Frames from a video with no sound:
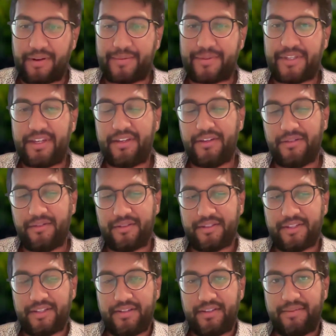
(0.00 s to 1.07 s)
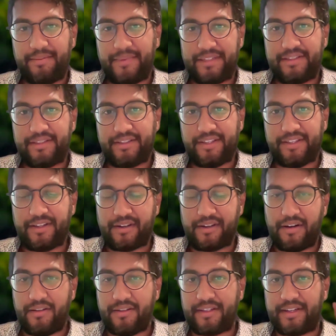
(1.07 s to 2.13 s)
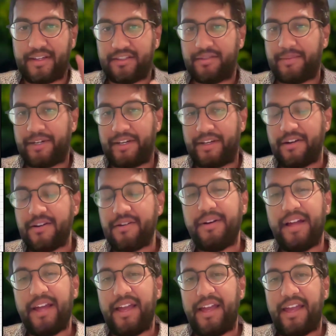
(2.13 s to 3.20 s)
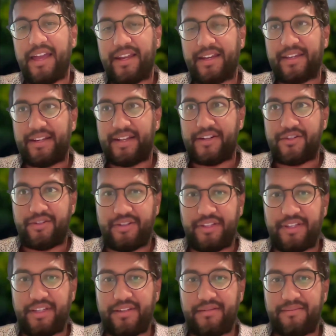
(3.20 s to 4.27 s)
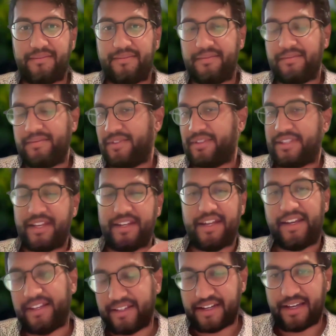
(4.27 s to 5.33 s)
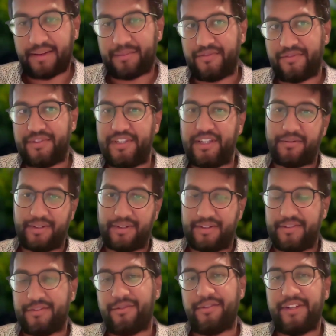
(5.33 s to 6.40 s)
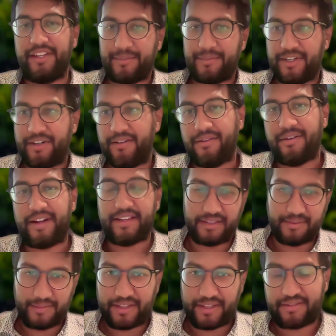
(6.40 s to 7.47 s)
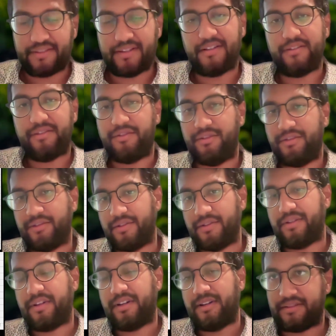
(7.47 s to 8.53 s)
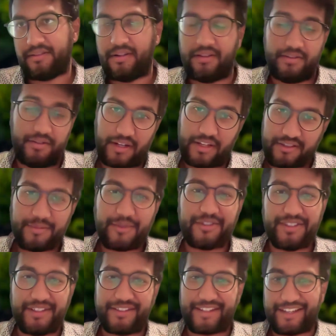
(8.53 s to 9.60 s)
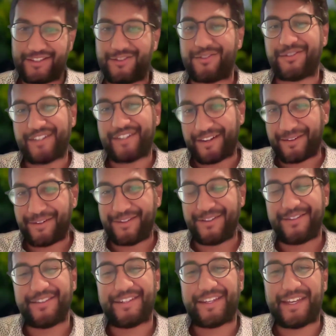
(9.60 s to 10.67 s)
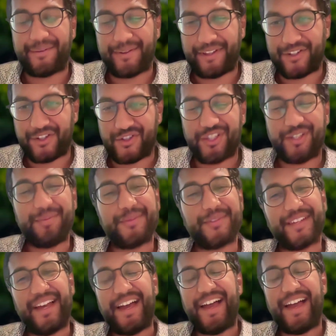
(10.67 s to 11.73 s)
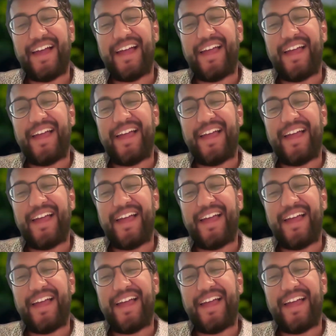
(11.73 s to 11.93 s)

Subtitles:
on your website, you send basically a call to Customer IO, and it can actually send any type of sequence or email or SMS to your customers, in this case, your stakeholders and key relationships.